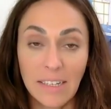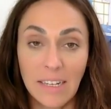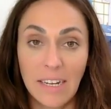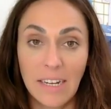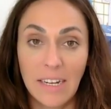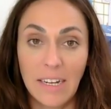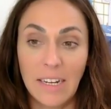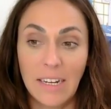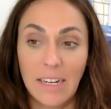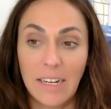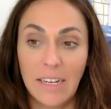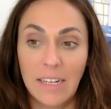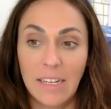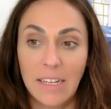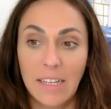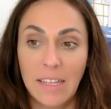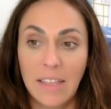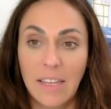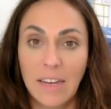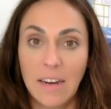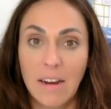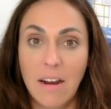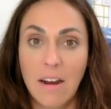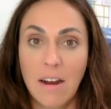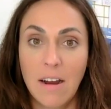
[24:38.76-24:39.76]
Uh,
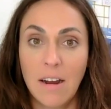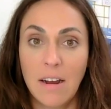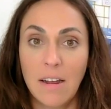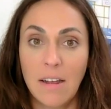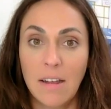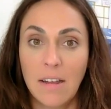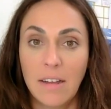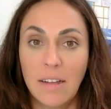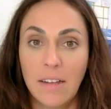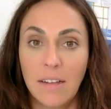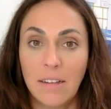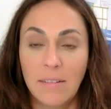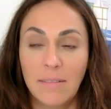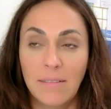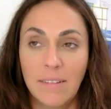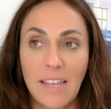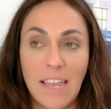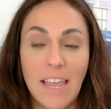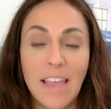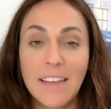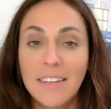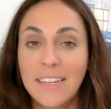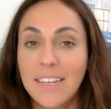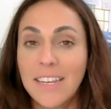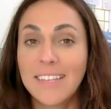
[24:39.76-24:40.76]
there are
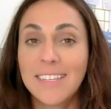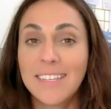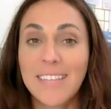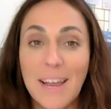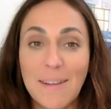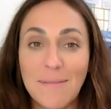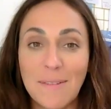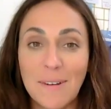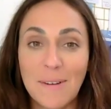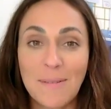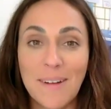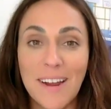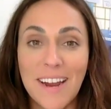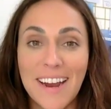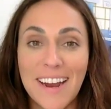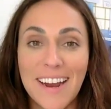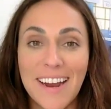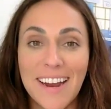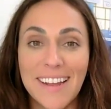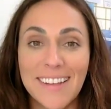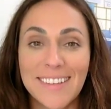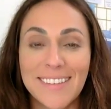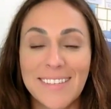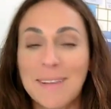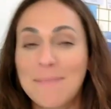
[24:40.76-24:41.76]
ENTs
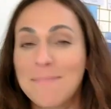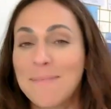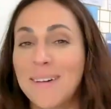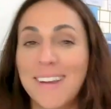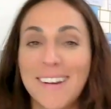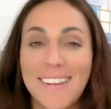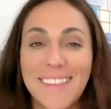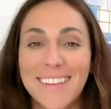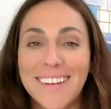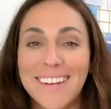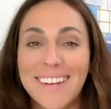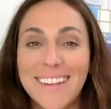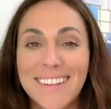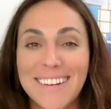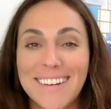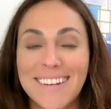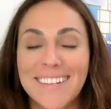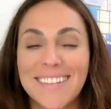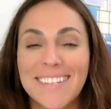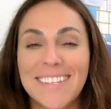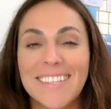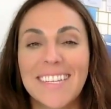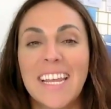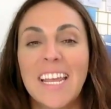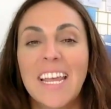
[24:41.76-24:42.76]
everywhere, some better than
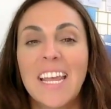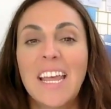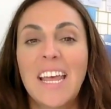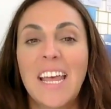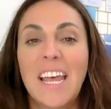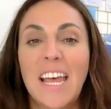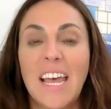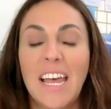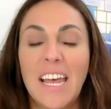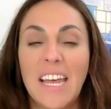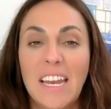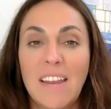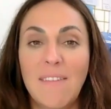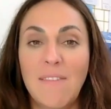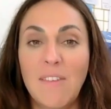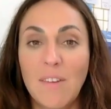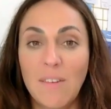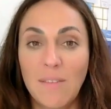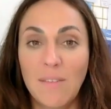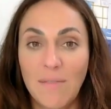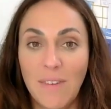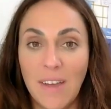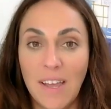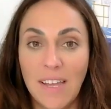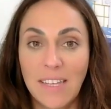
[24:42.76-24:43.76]
others. And if you
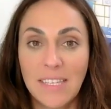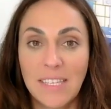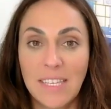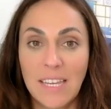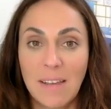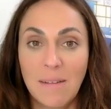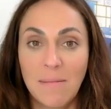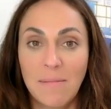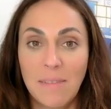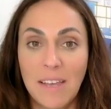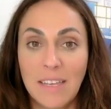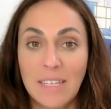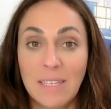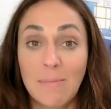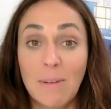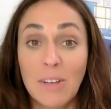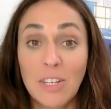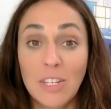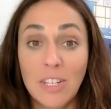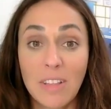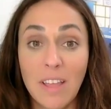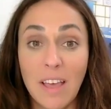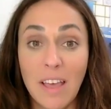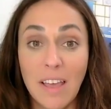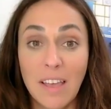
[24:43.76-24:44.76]
can find some that
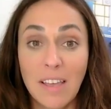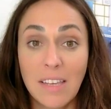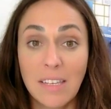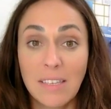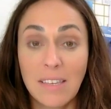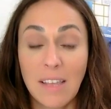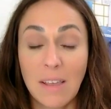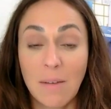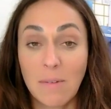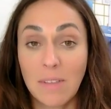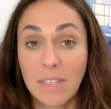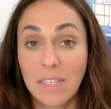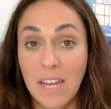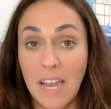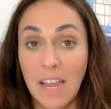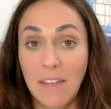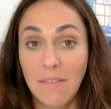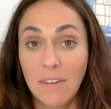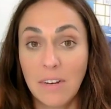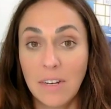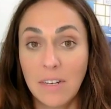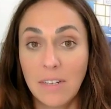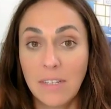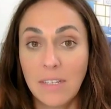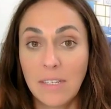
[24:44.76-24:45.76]
specialize, like with
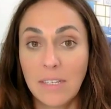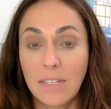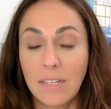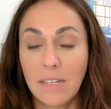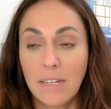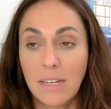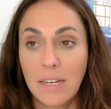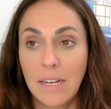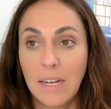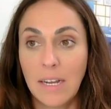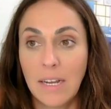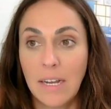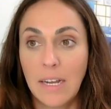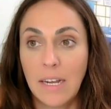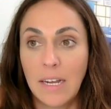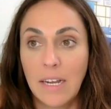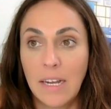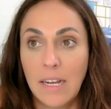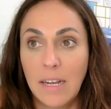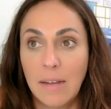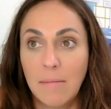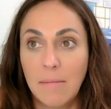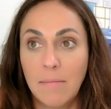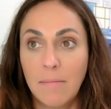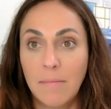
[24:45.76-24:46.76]
divers,
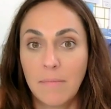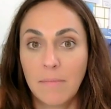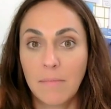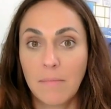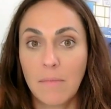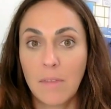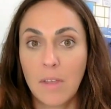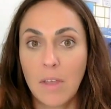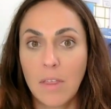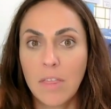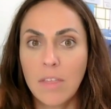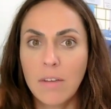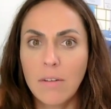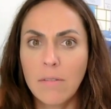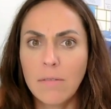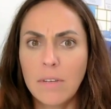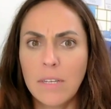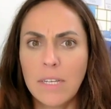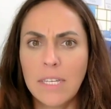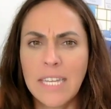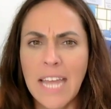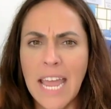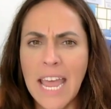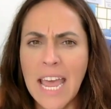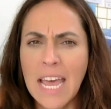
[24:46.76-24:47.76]
um, through
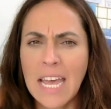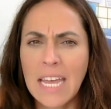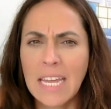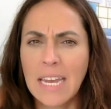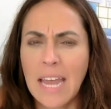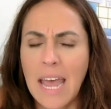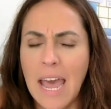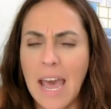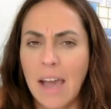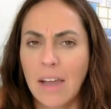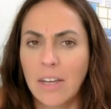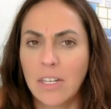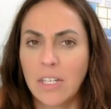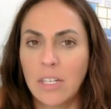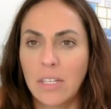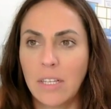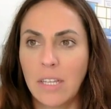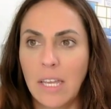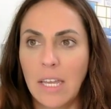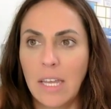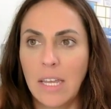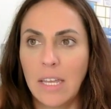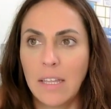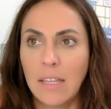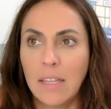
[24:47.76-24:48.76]
DAN
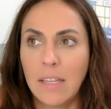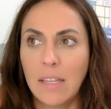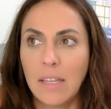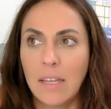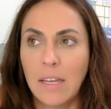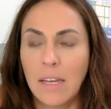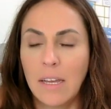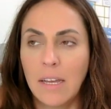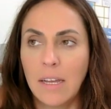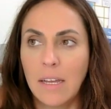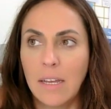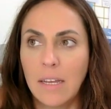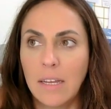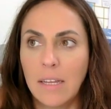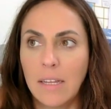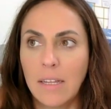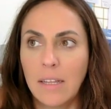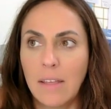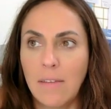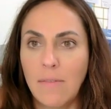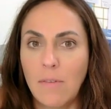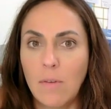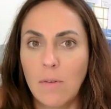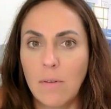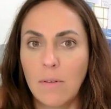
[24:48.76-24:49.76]
actually, uh,
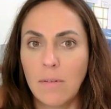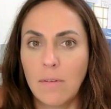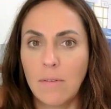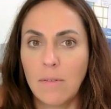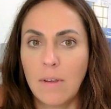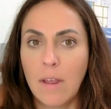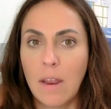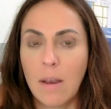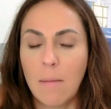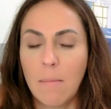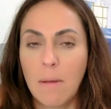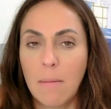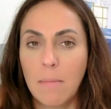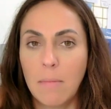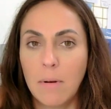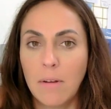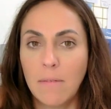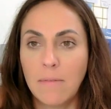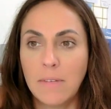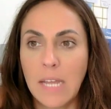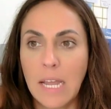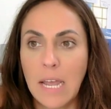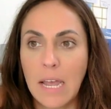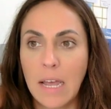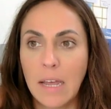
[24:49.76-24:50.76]
if you're not a member
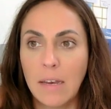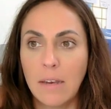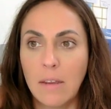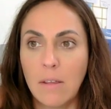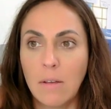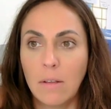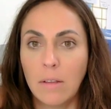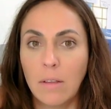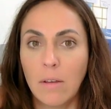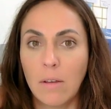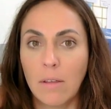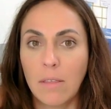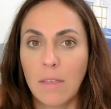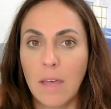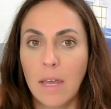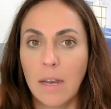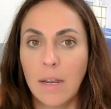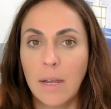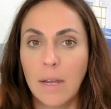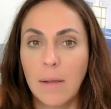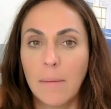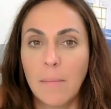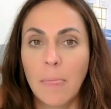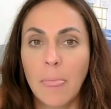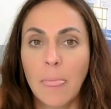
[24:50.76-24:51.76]
of DAN, you could look that
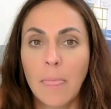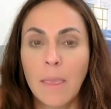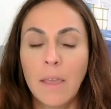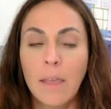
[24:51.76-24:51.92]
up.